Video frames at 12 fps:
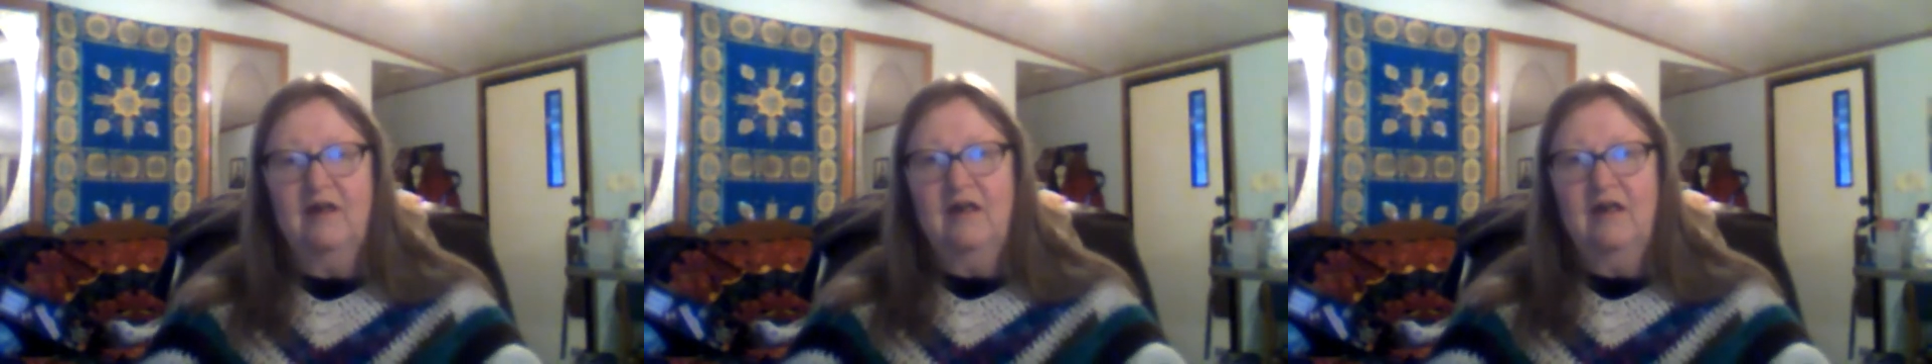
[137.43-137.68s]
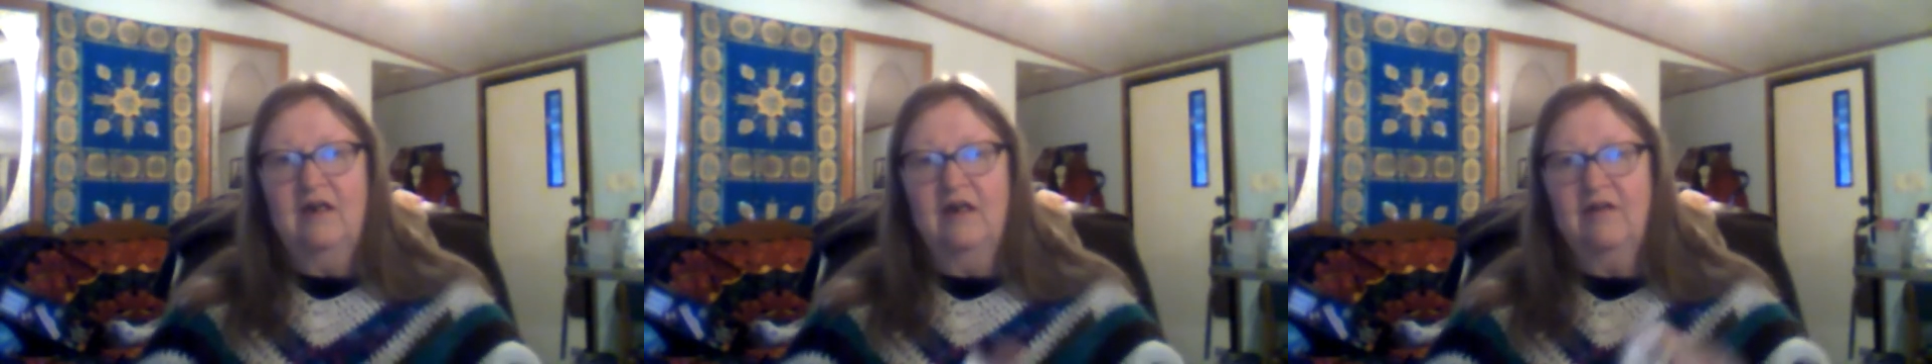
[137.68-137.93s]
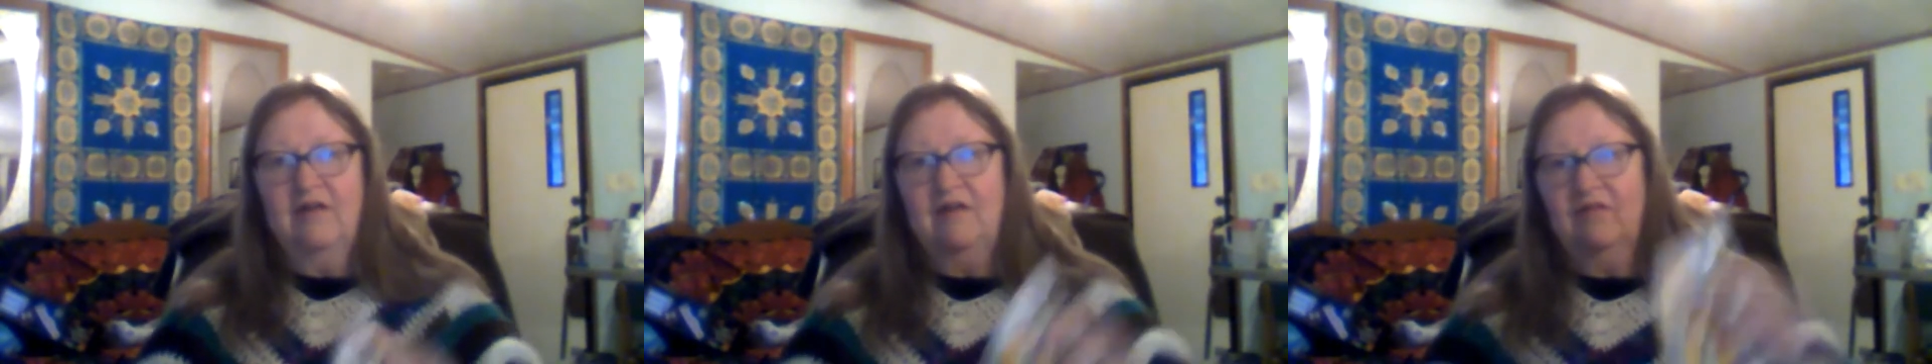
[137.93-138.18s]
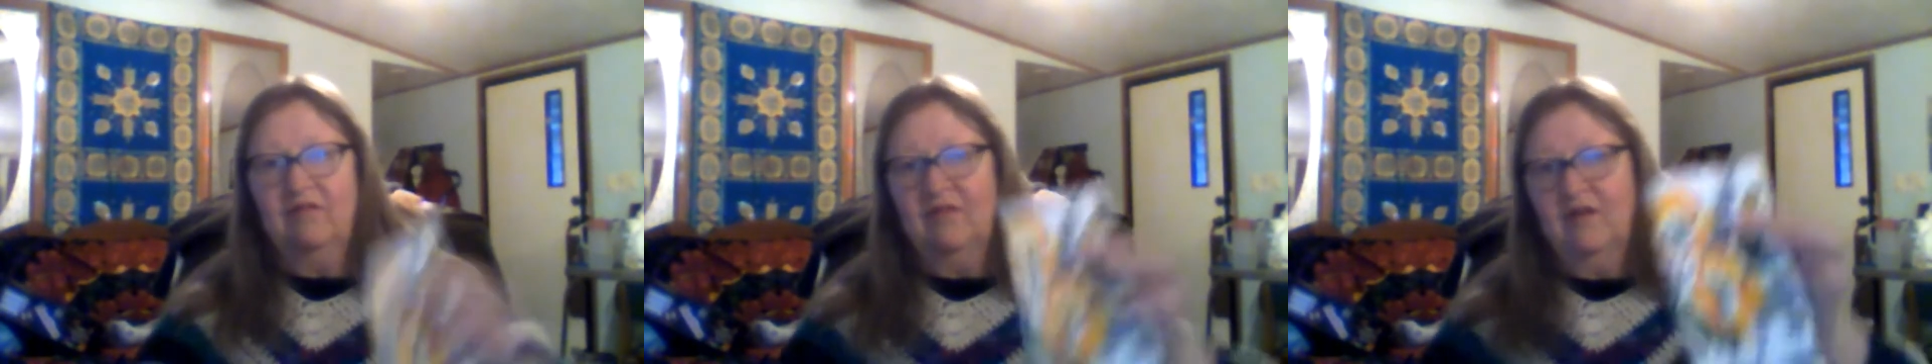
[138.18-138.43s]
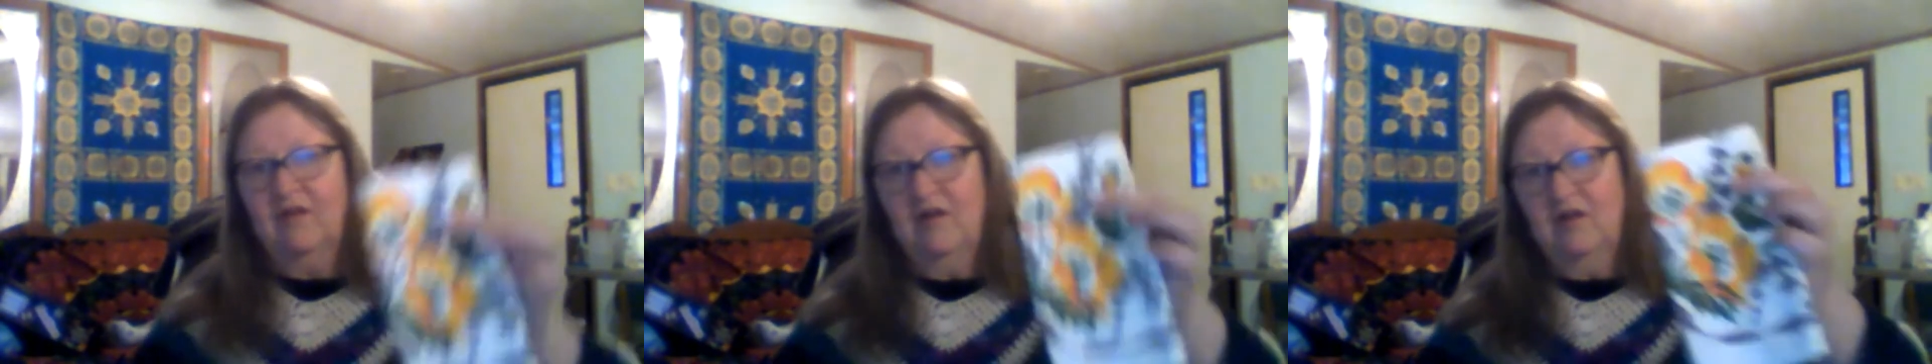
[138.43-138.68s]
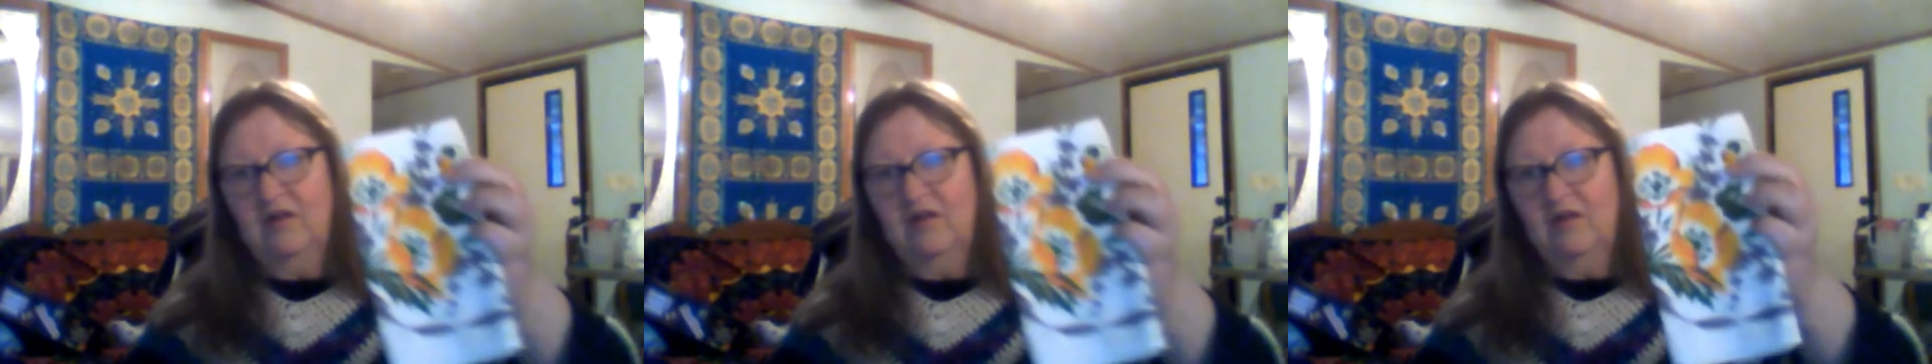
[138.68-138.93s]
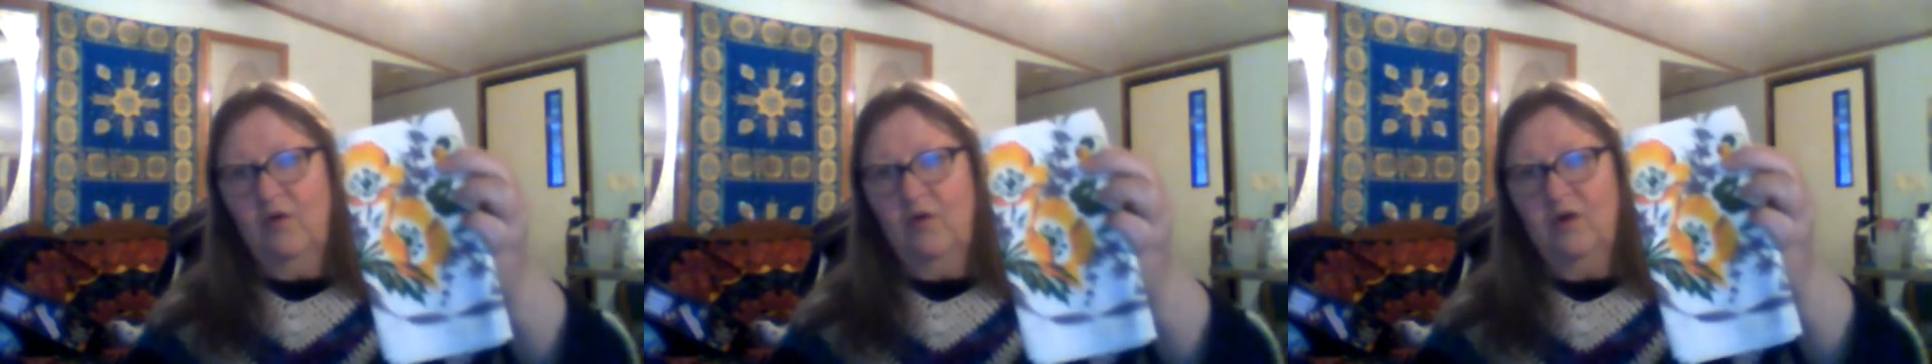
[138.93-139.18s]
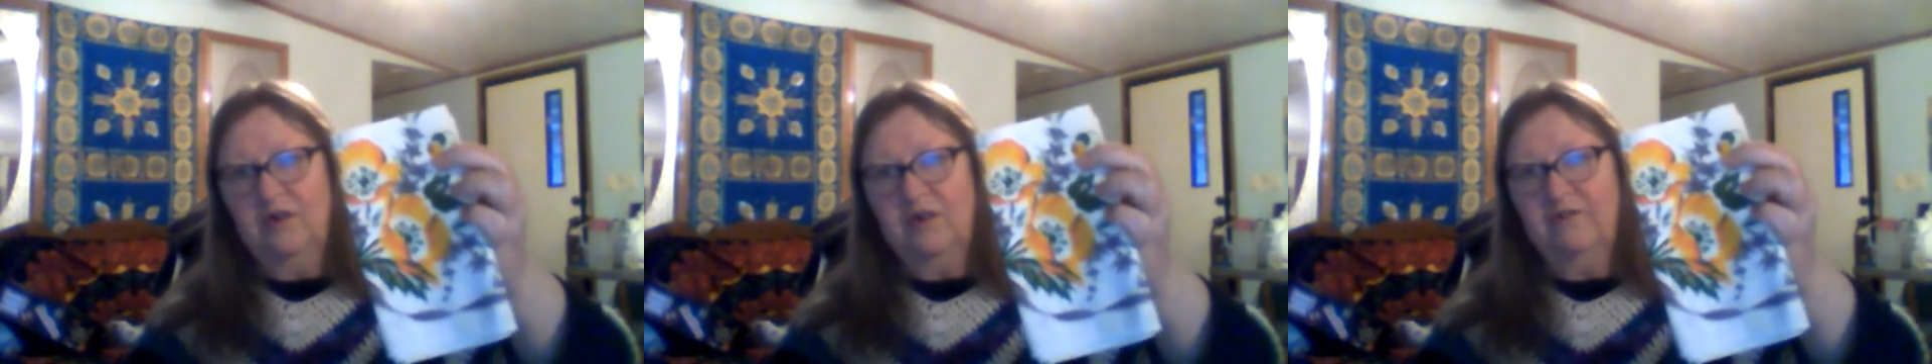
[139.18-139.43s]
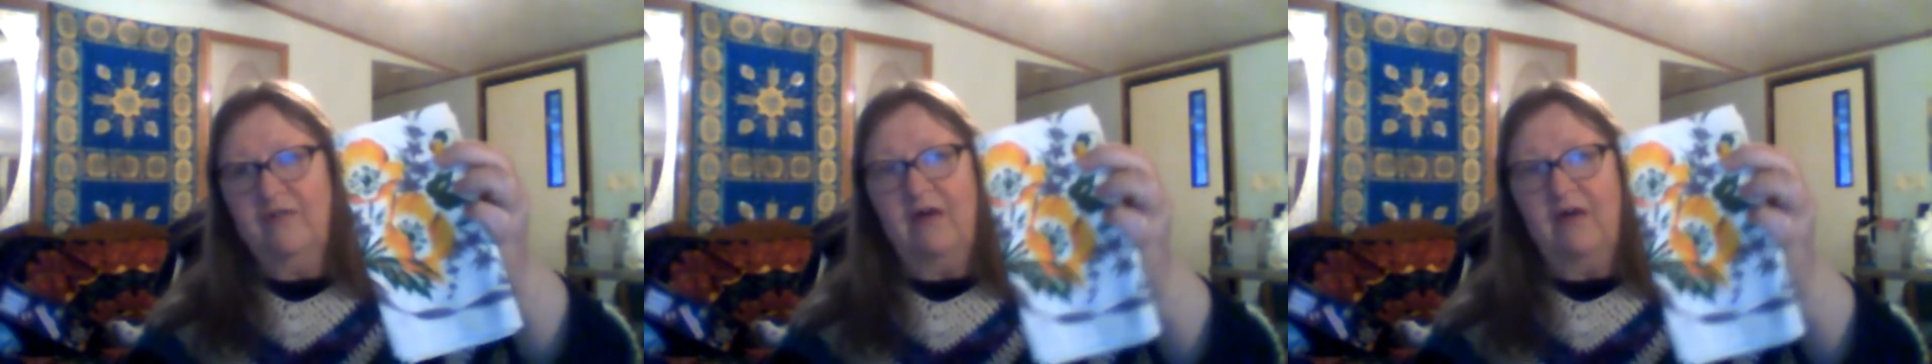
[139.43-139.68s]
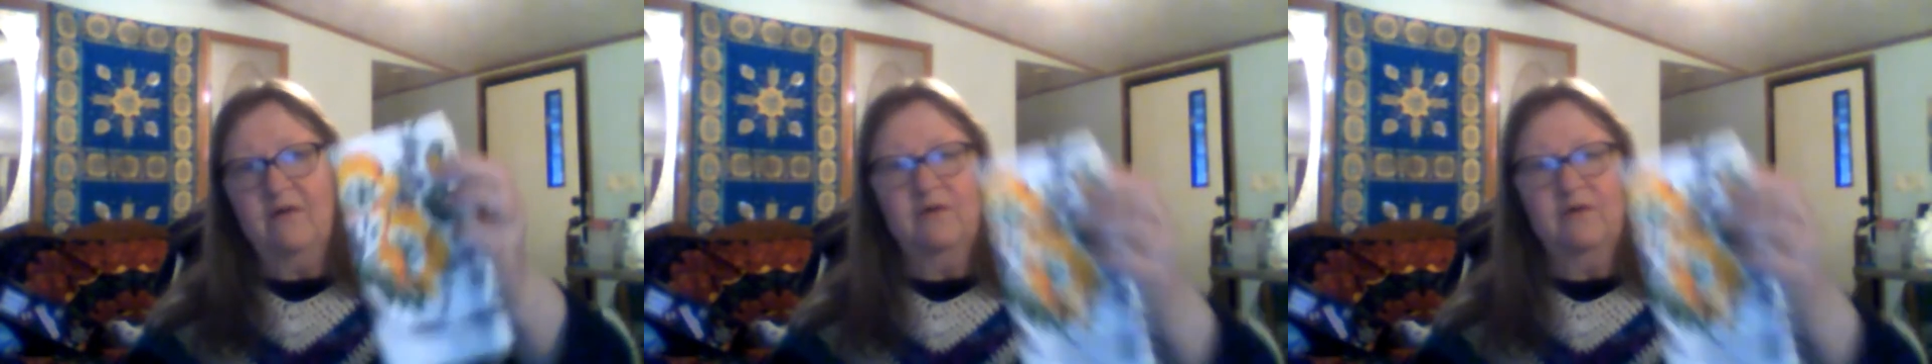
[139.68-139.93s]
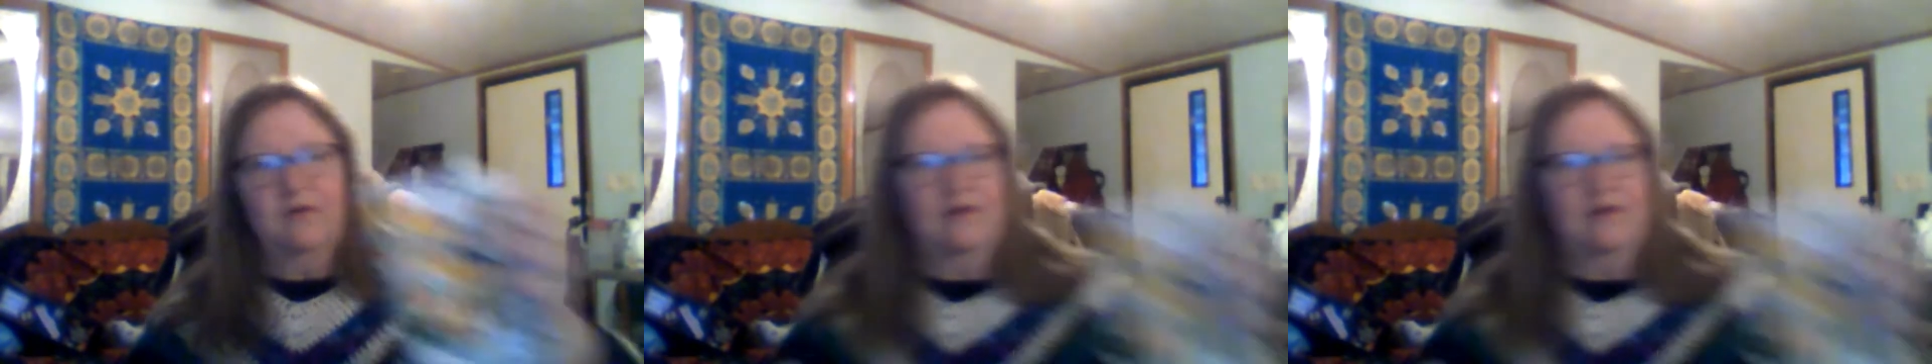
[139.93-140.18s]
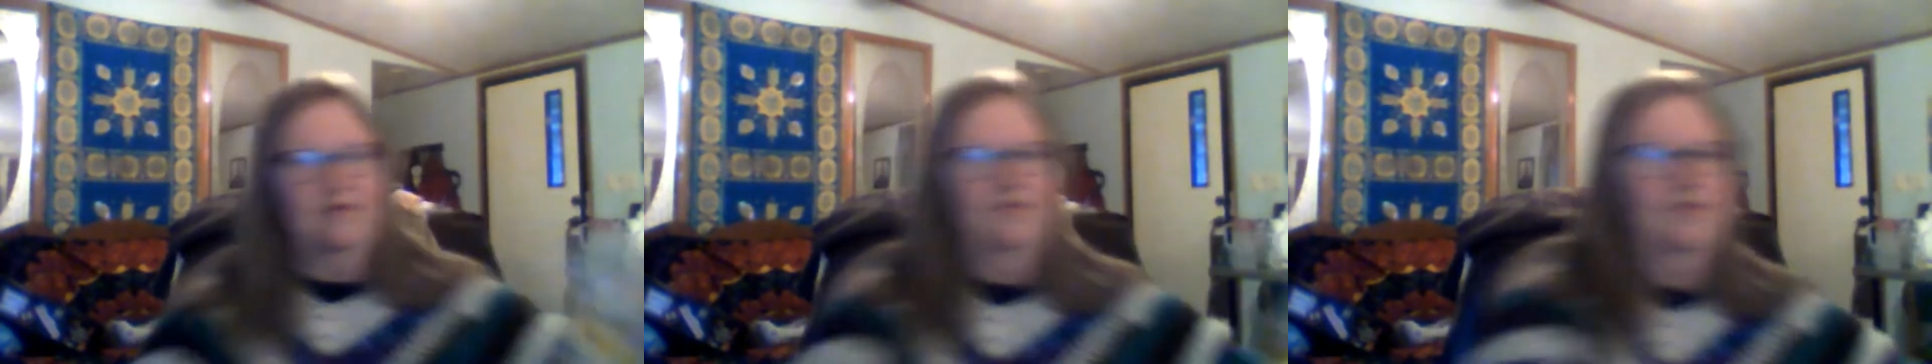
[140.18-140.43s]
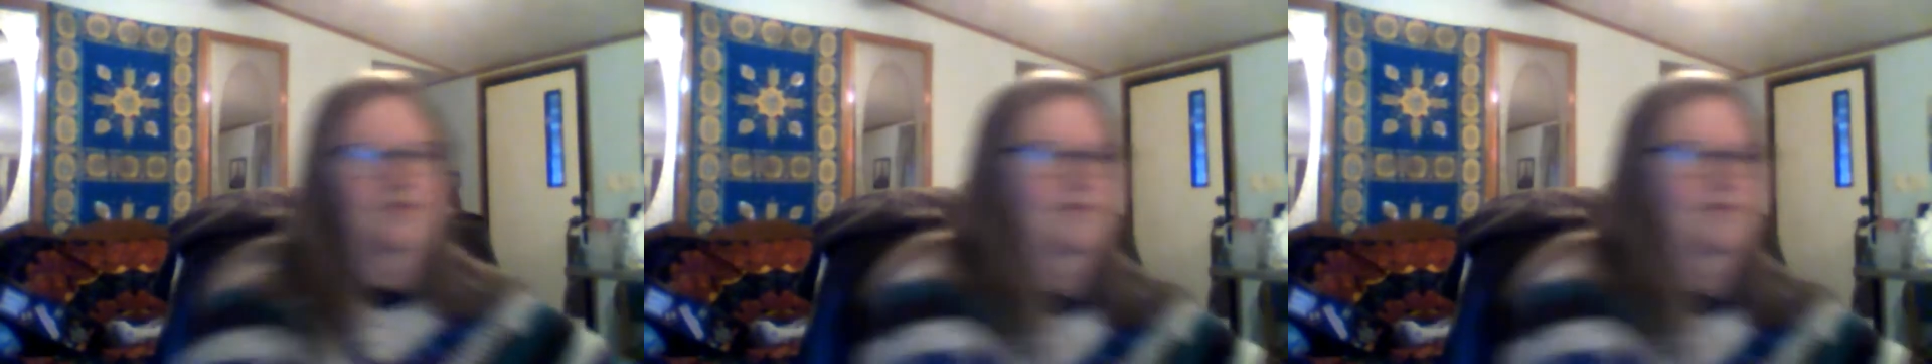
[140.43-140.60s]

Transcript: now these orange flowered ones,